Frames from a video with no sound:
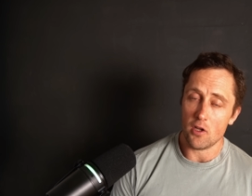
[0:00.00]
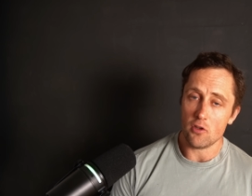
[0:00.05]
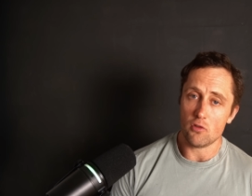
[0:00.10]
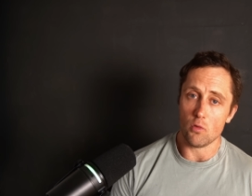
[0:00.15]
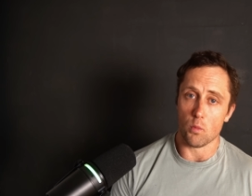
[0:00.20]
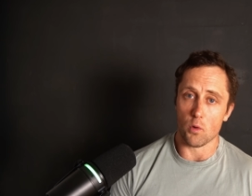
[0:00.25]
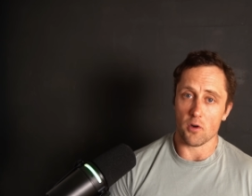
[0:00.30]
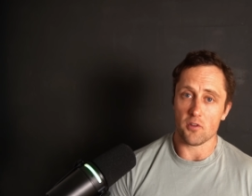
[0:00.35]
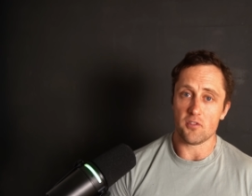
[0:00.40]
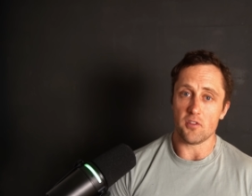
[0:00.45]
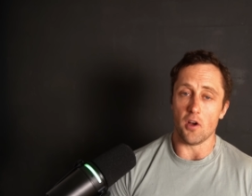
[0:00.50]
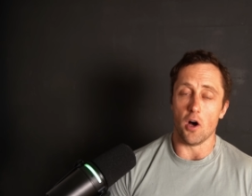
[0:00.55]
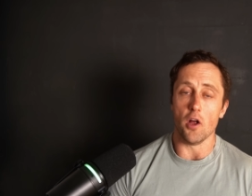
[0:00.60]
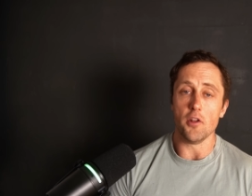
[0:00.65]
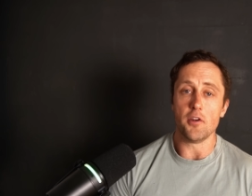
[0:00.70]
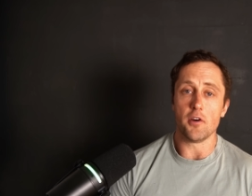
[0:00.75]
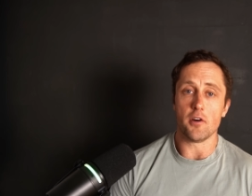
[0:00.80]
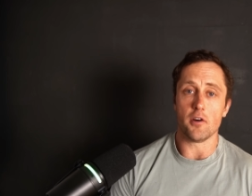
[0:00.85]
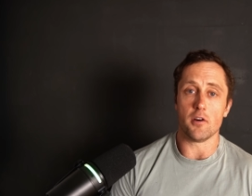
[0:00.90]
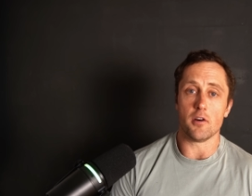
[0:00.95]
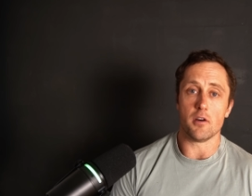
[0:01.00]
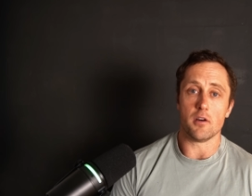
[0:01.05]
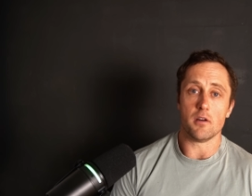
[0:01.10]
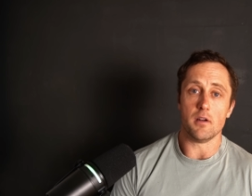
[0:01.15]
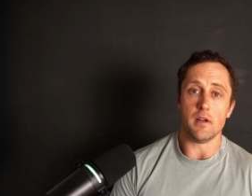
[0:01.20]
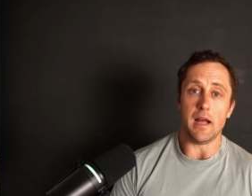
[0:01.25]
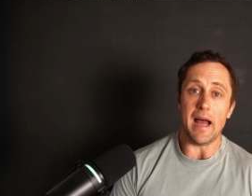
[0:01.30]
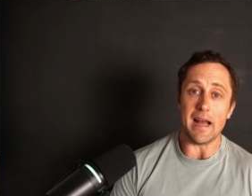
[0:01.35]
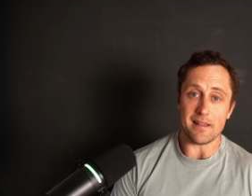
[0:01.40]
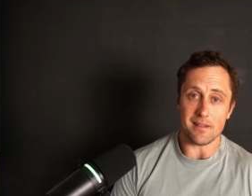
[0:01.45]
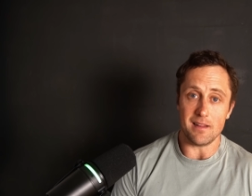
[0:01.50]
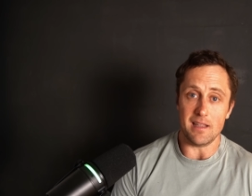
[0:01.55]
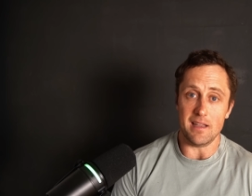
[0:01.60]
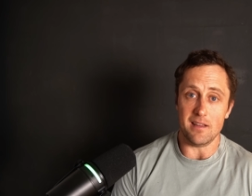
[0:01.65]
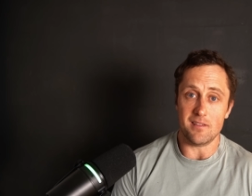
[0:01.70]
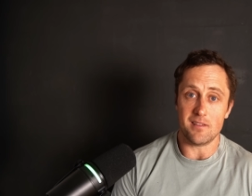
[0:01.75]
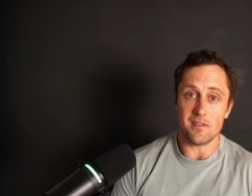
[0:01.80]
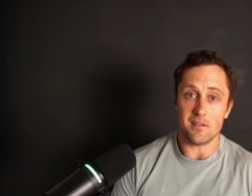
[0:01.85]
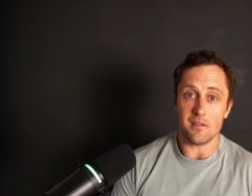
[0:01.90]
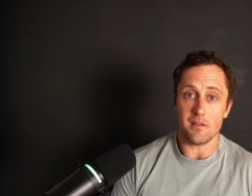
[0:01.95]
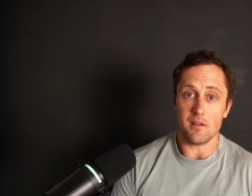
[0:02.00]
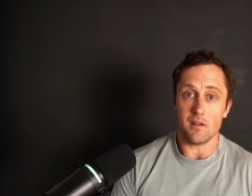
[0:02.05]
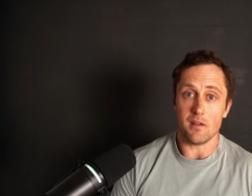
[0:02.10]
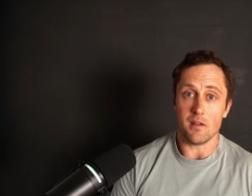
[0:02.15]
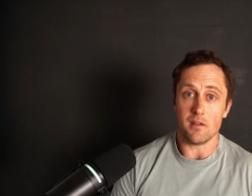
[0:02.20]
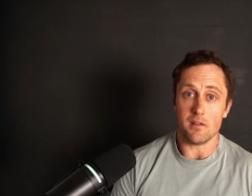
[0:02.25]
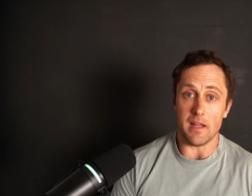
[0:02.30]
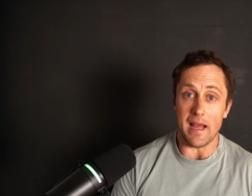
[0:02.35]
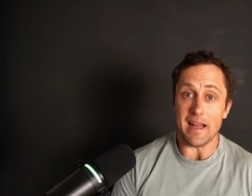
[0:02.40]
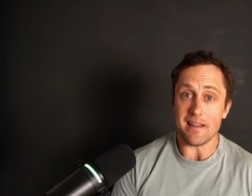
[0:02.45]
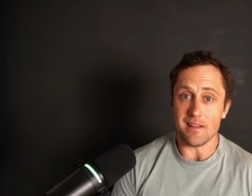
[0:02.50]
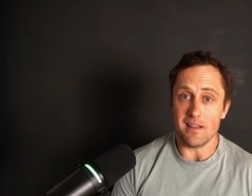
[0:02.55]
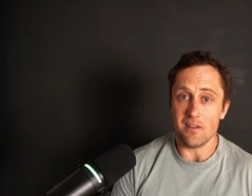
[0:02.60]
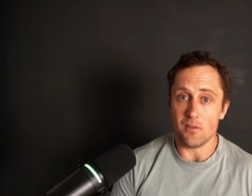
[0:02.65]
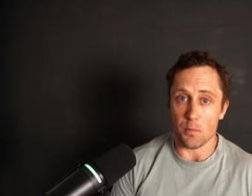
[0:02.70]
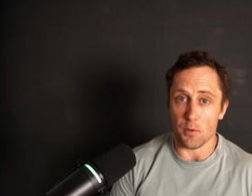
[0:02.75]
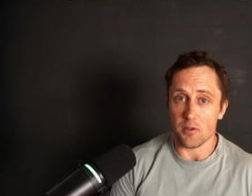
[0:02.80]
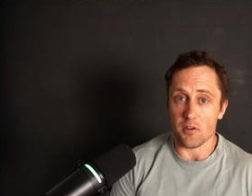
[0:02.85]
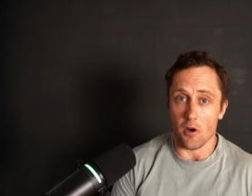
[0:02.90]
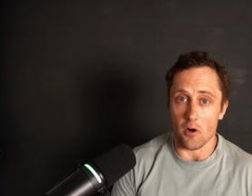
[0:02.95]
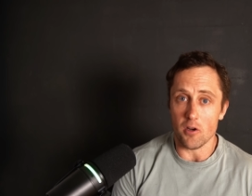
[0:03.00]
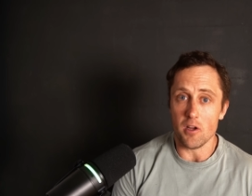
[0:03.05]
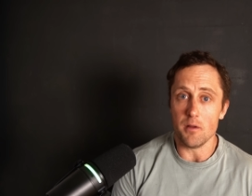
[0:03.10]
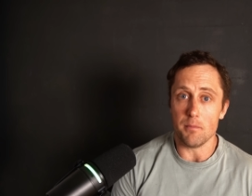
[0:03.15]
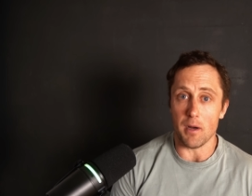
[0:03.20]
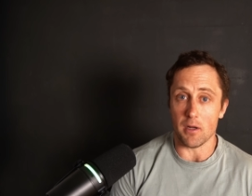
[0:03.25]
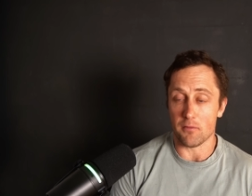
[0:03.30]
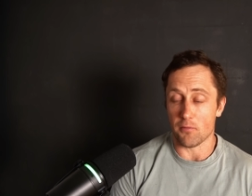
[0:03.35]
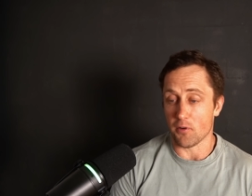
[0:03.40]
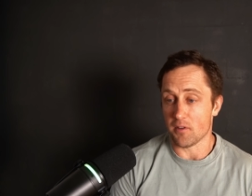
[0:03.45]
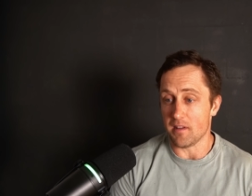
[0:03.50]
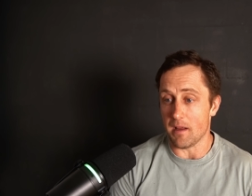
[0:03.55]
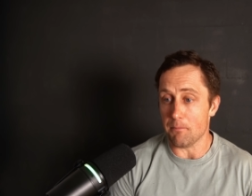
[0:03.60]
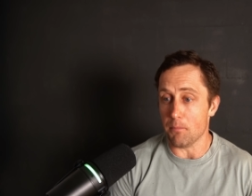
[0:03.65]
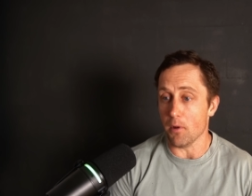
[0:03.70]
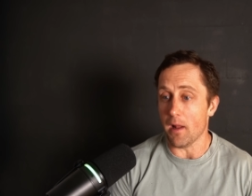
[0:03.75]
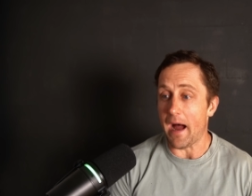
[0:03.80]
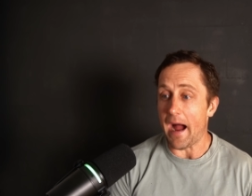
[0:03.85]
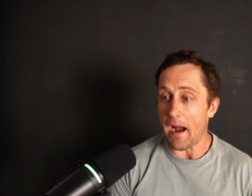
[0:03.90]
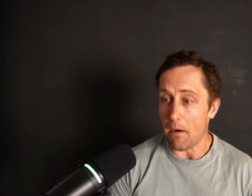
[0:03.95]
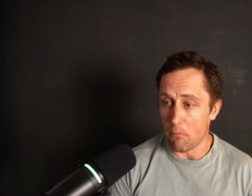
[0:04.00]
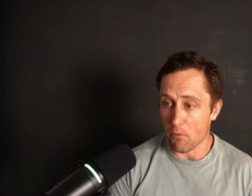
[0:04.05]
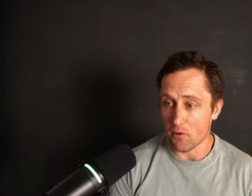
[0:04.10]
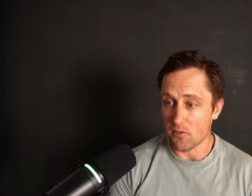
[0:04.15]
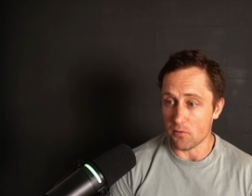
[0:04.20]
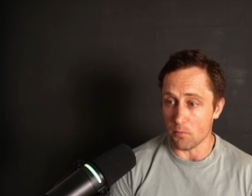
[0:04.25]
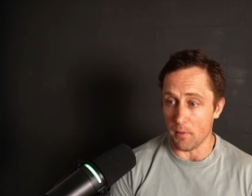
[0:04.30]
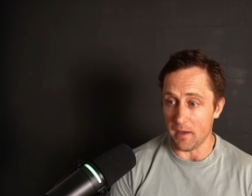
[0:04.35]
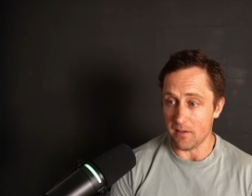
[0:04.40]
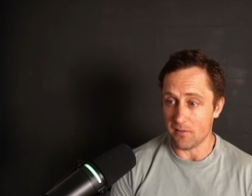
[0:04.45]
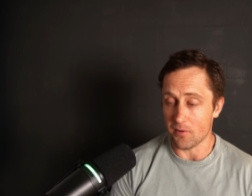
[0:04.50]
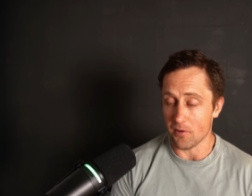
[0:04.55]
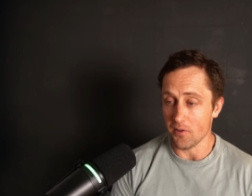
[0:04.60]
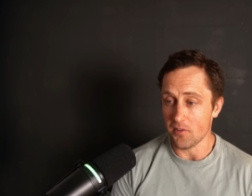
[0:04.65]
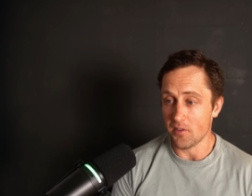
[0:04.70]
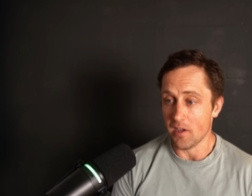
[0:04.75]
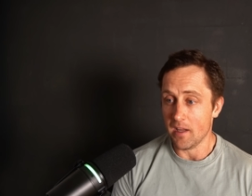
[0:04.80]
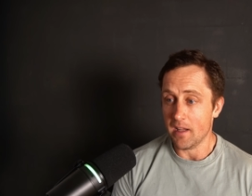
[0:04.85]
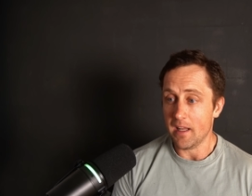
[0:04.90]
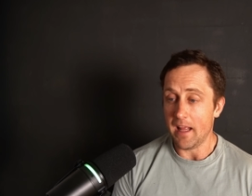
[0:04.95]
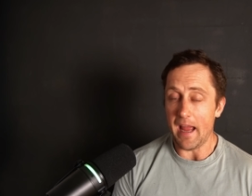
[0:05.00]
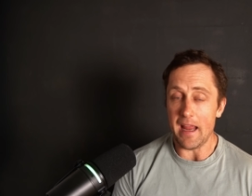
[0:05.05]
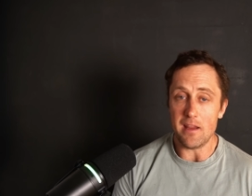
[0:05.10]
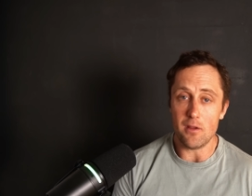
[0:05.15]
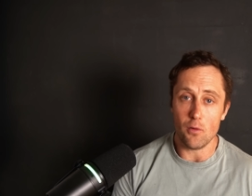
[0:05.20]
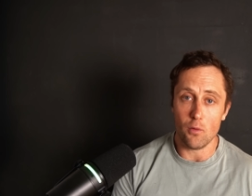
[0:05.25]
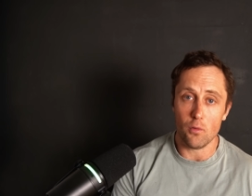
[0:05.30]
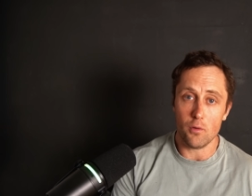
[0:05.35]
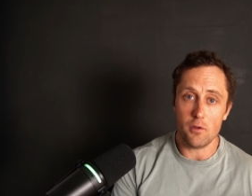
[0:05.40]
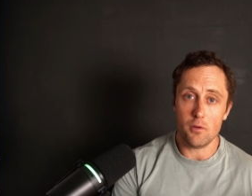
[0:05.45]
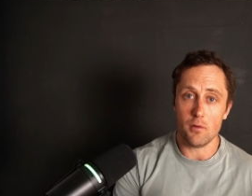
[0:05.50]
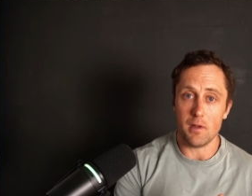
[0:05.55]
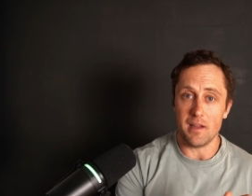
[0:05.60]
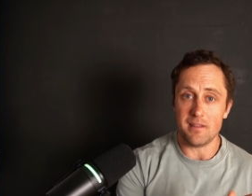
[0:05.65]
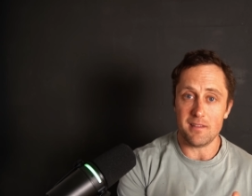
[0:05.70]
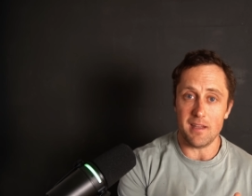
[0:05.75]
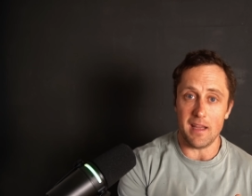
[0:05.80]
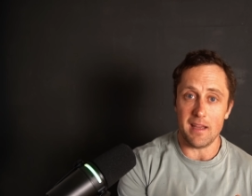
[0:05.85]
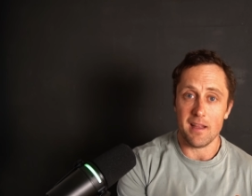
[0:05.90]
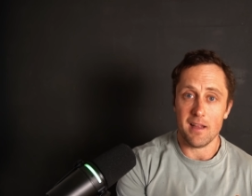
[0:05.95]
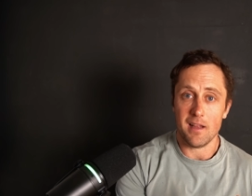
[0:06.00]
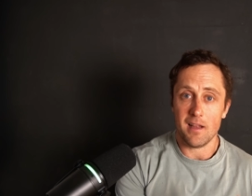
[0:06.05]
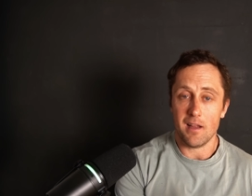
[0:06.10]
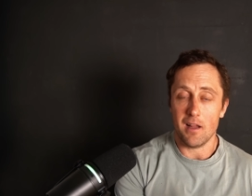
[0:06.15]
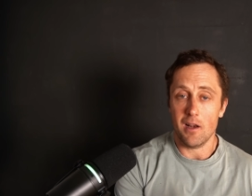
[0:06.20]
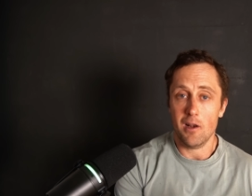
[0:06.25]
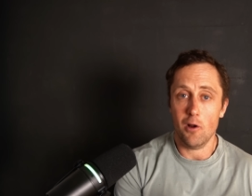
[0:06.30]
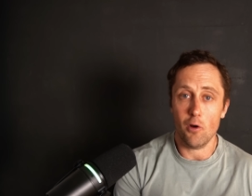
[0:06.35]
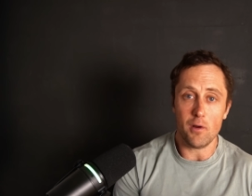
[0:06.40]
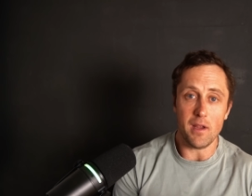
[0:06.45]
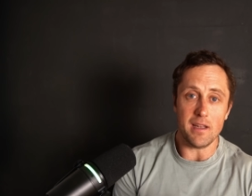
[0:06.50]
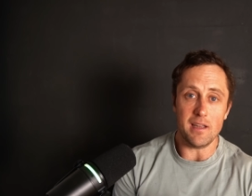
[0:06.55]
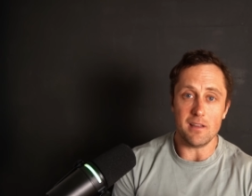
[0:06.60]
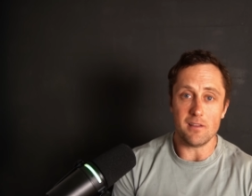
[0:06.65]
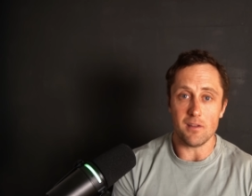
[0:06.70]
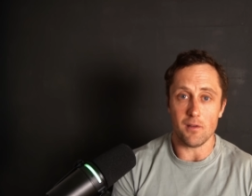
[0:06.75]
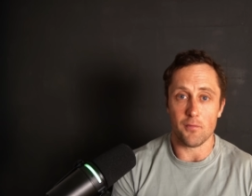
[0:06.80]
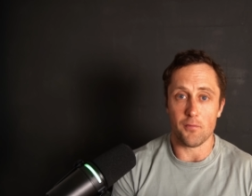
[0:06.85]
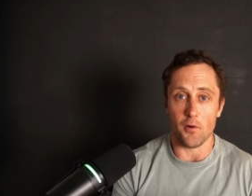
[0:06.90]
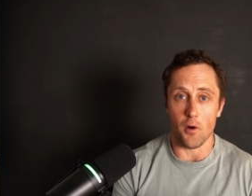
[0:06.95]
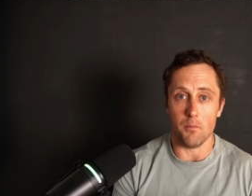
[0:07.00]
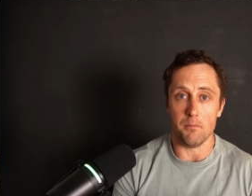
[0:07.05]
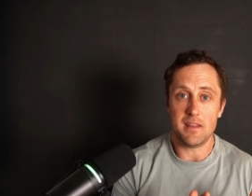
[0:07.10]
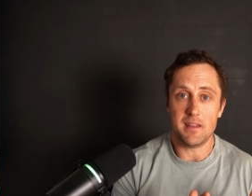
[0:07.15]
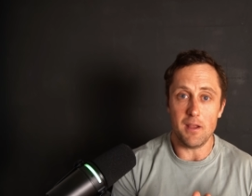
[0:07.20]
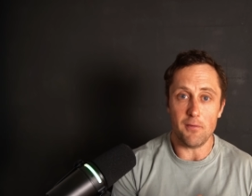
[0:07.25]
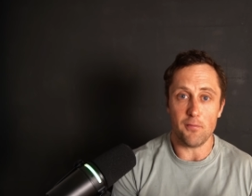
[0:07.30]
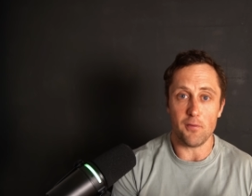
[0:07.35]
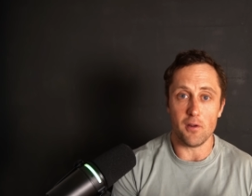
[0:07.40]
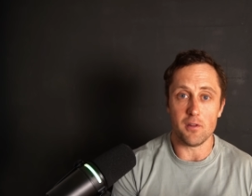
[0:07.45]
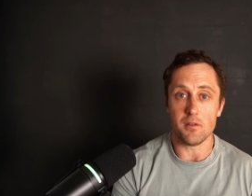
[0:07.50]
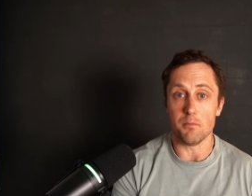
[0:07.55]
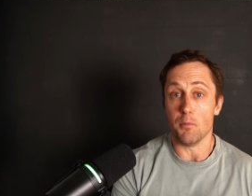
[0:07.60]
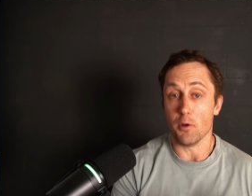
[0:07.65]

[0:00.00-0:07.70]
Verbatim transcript: towards other athletes, the athletes we're talking about, for example, HYROX racers, and you let's say look at it from different